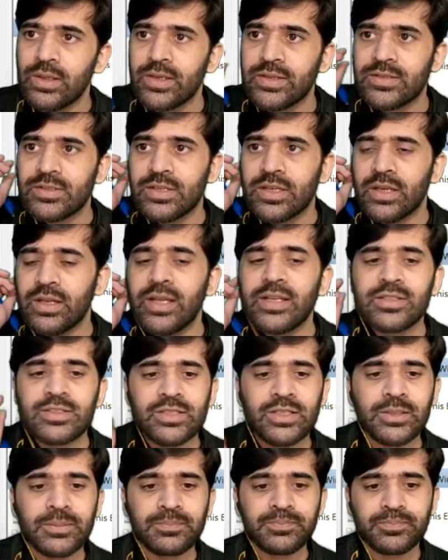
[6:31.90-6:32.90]
Let's
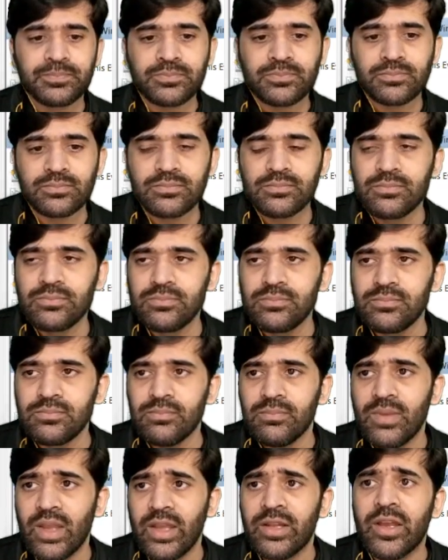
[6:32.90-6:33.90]
say
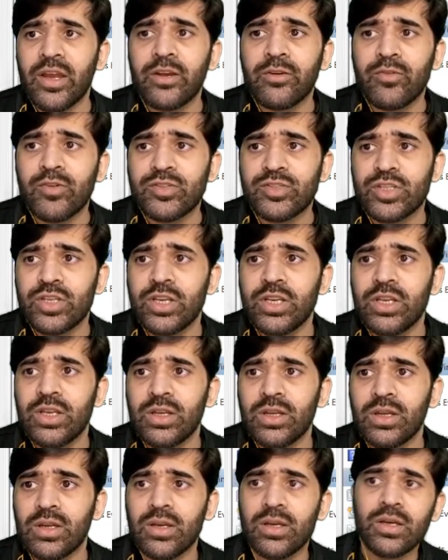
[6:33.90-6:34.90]
an
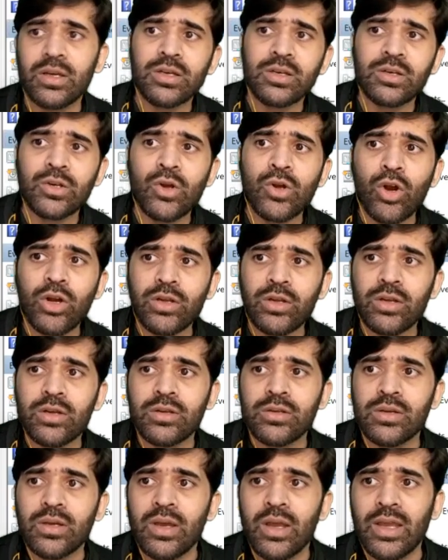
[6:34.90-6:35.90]
adversary got
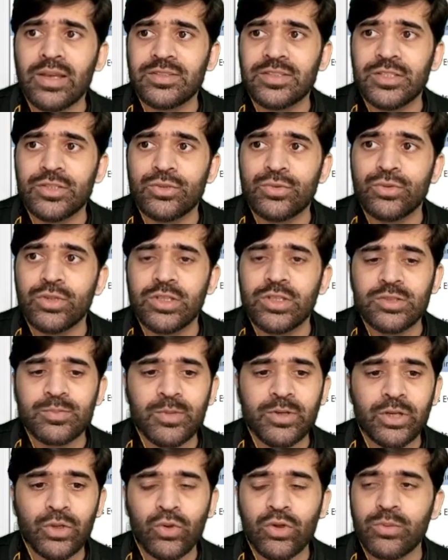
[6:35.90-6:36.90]
access to this
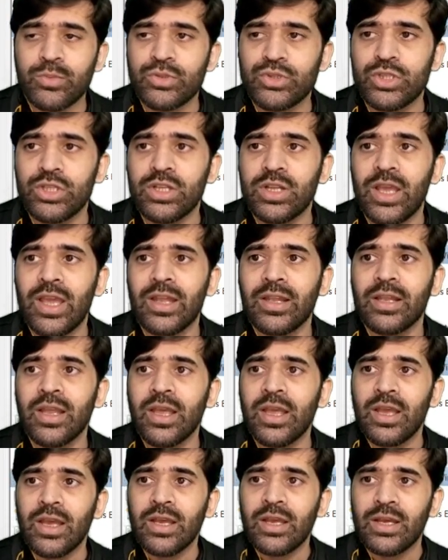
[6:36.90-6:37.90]
particular machine and
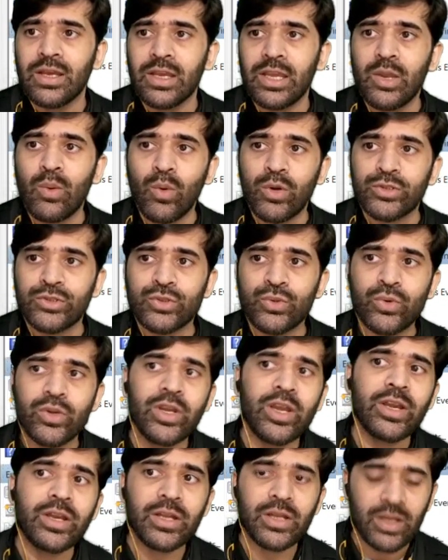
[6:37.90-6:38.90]
he wants to
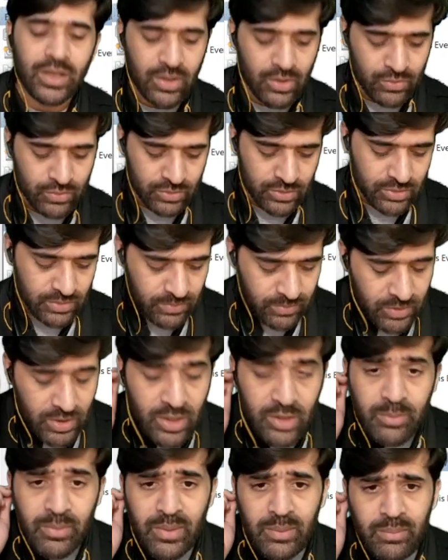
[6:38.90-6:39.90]
create an account.
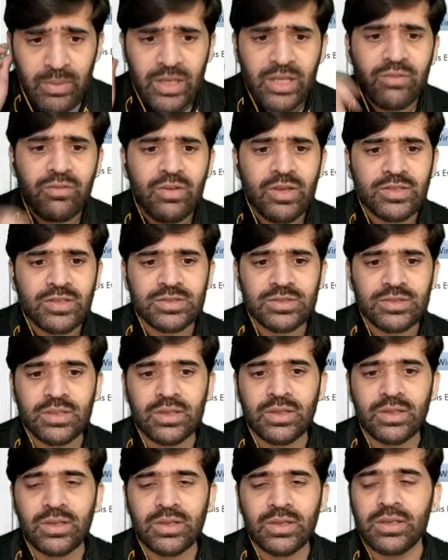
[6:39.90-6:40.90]
There are many ways
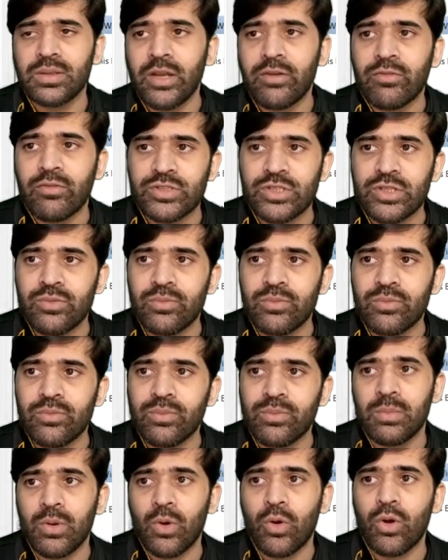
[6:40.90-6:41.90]
the adversary
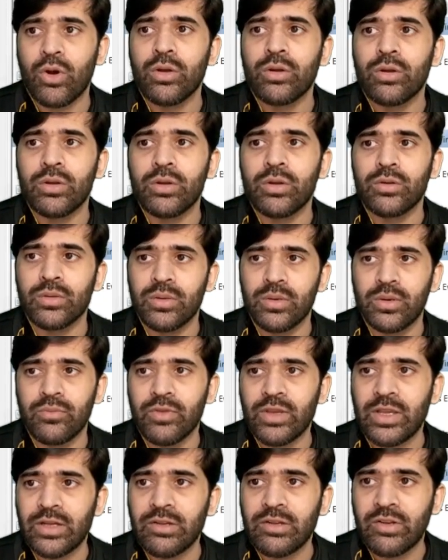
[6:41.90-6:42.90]
or
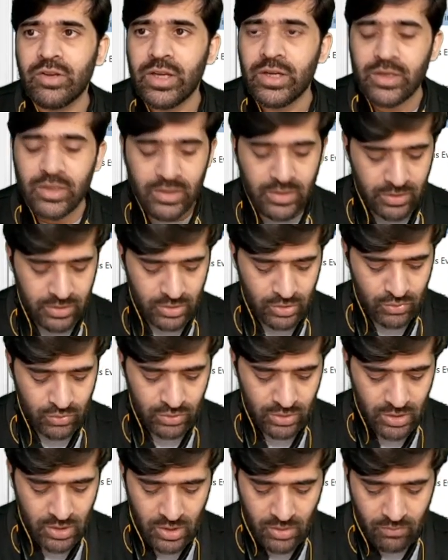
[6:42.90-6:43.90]
we can create an
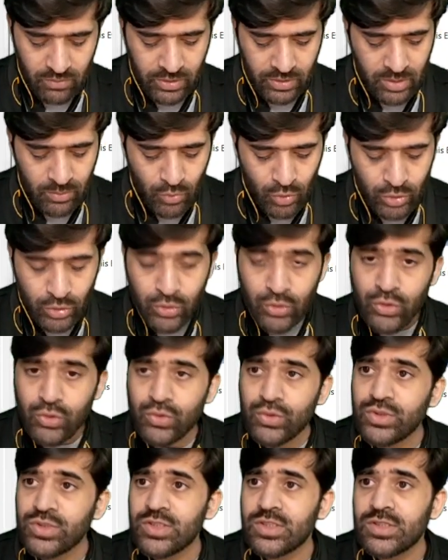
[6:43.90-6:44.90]
account. What I'm going to
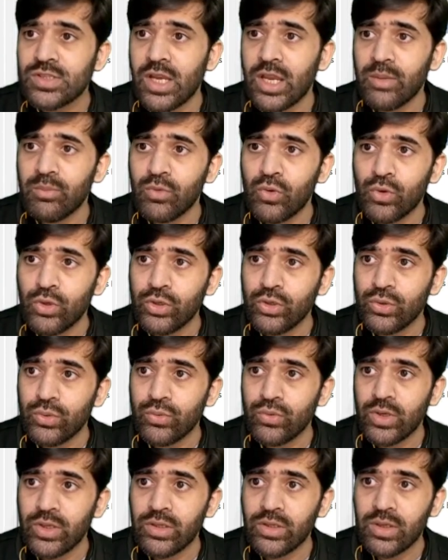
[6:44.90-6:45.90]
use is I'm going
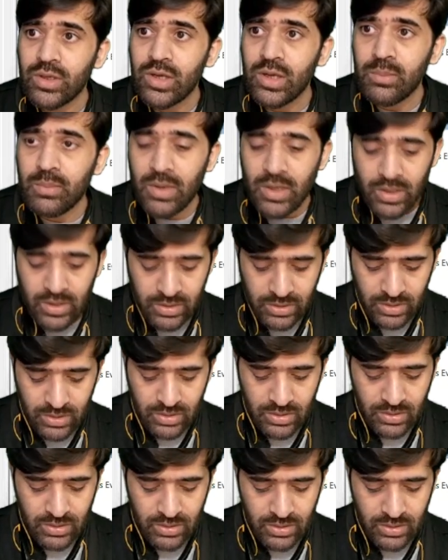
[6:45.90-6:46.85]
to run command